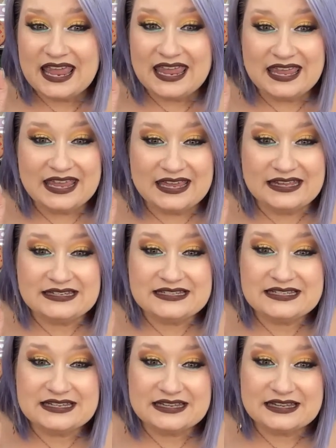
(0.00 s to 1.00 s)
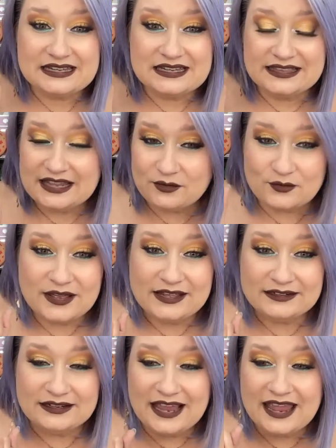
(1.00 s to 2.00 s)
and let it
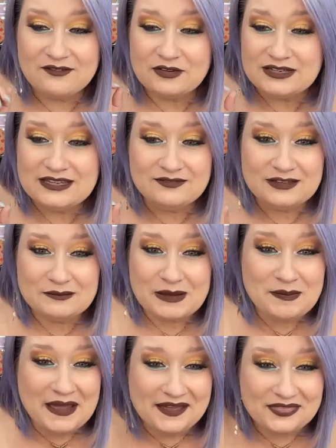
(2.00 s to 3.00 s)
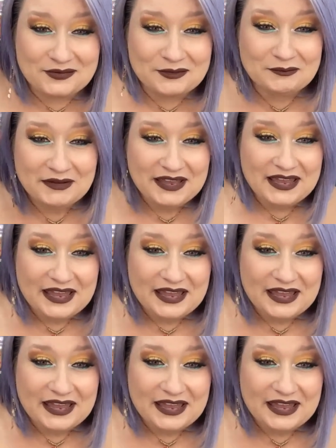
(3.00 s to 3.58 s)
run. I have a TV in my bathroom